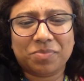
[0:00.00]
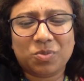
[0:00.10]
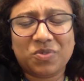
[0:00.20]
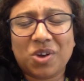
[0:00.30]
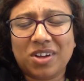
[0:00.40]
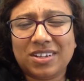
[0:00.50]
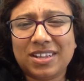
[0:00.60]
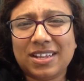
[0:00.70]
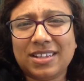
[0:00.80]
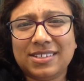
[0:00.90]
We've got an
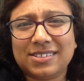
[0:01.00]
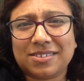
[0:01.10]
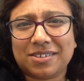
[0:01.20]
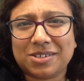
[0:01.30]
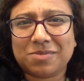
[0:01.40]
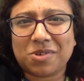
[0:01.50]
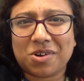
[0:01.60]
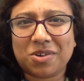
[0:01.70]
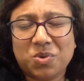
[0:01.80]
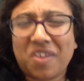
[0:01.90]
early start
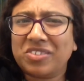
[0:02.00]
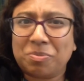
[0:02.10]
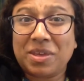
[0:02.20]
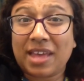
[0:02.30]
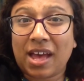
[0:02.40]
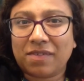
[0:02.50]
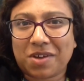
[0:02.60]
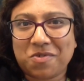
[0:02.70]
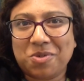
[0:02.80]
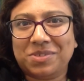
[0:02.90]
tomorrow. We have to beat out of
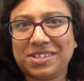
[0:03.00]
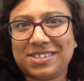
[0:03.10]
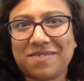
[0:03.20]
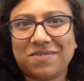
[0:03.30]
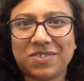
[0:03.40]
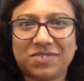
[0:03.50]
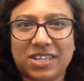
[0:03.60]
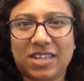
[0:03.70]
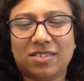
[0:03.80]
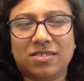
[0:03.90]
our rooms at
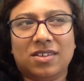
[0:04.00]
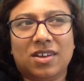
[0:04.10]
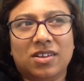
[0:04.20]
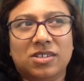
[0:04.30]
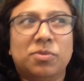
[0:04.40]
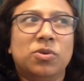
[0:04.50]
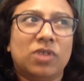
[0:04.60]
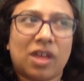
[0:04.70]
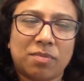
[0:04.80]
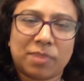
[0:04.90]
7:15 to put
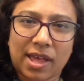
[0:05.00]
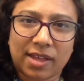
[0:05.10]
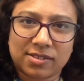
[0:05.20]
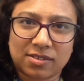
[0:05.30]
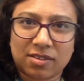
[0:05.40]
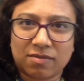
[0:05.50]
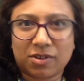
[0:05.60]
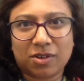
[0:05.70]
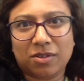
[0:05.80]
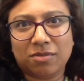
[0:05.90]
all our bags in another
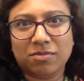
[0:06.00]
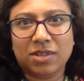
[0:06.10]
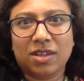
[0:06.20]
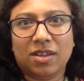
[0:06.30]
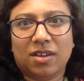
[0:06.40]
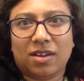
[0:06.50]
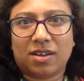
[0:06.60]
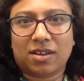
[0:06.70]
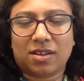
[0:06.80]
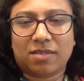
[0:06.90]
room,
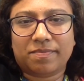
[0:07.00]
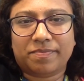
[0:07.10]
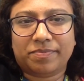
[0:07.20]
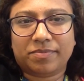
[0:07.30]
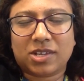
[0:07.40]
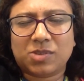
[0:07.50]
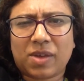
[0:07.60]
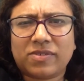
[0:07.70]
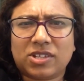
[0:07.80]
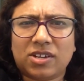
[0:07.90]
because we
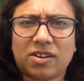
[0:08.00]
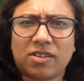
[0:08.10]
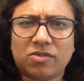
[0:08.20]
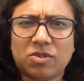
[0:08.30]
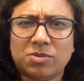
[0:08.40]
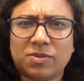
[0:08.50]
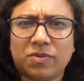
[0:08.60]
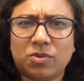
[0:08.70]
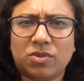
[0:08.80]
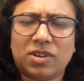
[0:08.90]
have to clear out the rooms
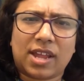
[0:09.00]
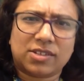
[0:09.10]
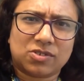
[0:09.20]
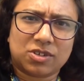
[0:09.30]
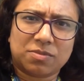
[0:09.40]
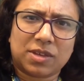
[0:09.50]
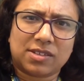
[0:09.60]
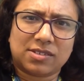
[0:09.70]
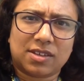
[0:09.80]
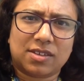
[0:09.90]
before the next group
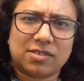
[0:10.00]
gets here.